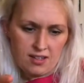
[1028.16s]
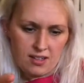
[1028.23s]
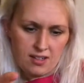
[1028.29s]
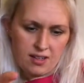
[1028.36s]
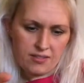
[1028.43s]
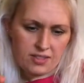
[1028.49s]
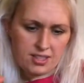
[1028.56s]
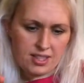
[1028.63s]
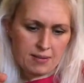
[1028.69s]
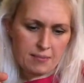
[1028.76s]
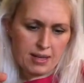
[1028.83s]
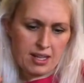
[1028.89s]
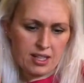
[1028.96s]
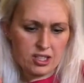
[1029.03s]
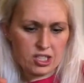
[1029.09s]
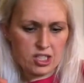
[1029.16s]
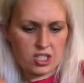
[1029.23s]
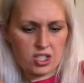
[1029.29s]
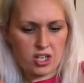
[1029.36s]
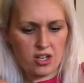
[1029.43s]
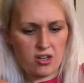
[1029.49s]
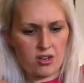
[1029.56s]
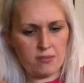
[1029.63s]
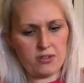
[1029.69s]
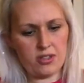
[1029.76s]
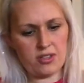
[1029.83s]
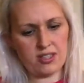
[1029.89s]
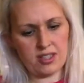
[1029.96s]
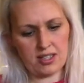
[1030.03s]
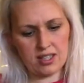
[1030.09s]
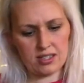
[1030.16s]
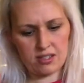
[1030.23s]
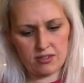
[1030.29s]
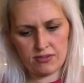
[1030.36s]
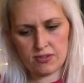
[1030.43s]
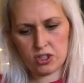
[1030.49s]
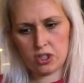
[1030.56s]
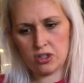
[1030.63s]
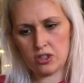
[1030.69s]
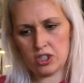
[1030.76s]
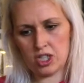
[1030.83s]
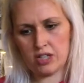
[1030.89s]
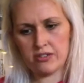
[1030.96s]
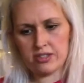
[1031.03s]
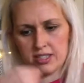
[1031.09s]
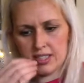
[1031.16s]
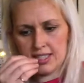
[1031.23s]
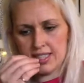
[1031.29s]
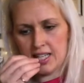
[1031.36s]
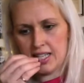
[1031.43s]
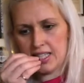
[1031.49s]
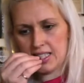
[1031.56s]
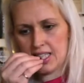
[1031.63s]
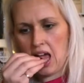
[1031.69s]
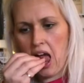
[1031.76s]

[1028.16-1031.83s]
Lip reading: I've just had my lunch, so I'm not going to cut off too generous a slice.